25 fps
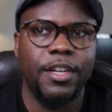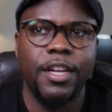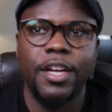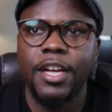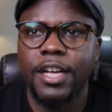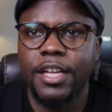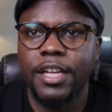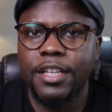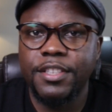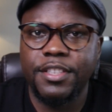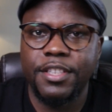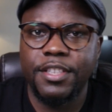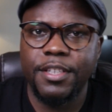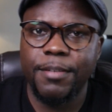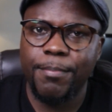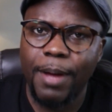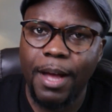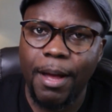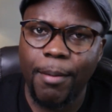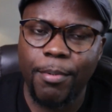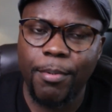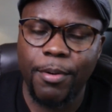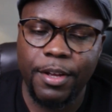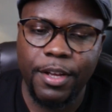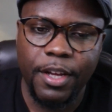In
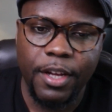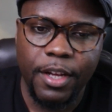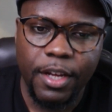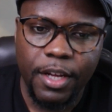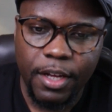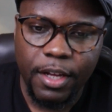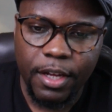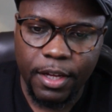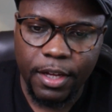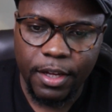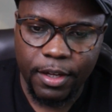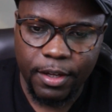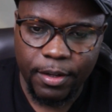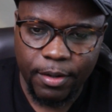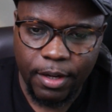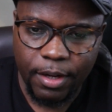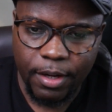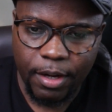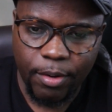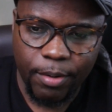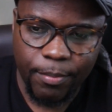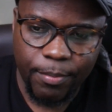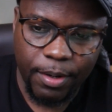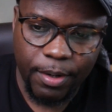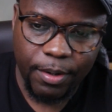Zimbabwe,
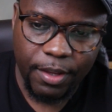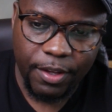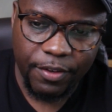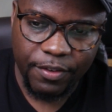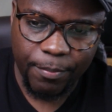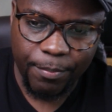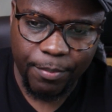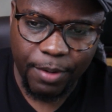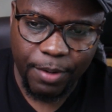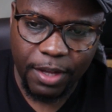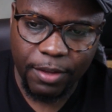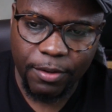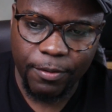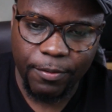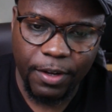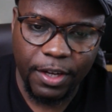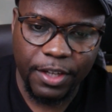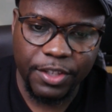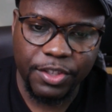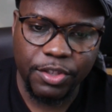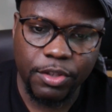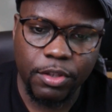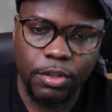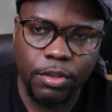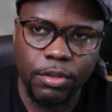there's a brother of
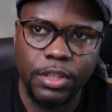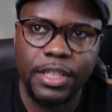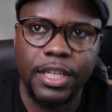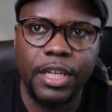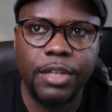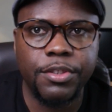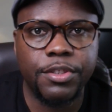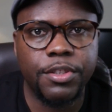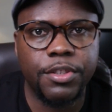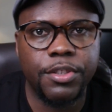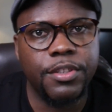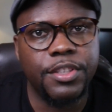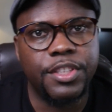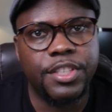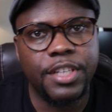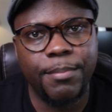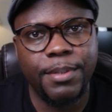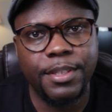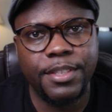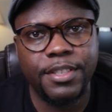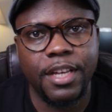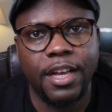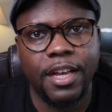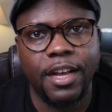ours called Nelson Chamisa.